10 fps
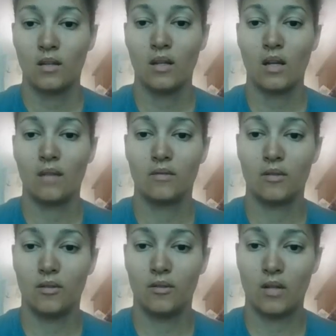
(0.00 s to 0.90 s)
Good
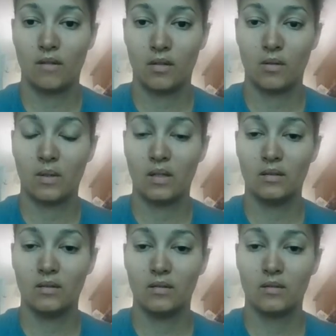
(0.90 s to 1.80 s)
afternoon,
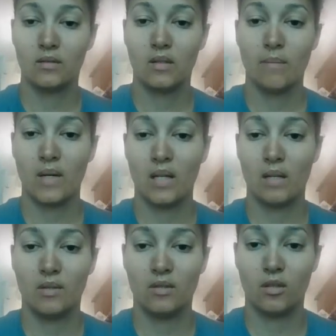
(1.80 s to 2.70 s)
everyone. My
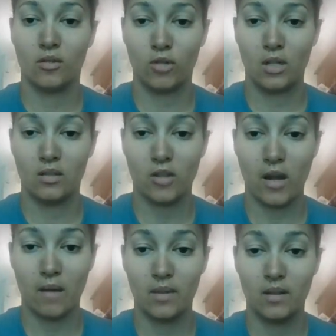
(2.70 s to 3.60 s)
name is Katrina
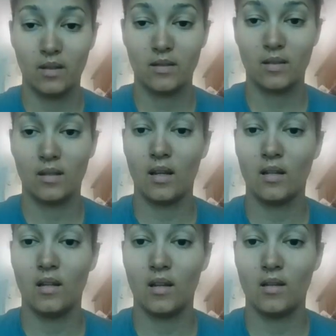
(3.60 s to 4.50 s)
Chapman, and
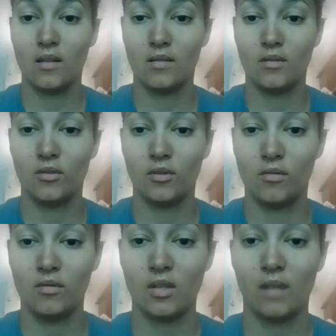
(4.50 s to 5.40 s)
today is
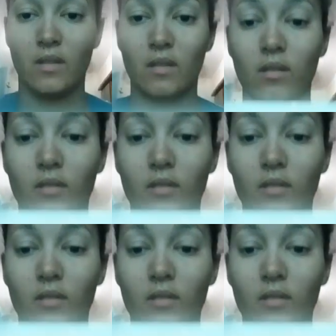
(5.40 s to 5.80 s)
June 7th,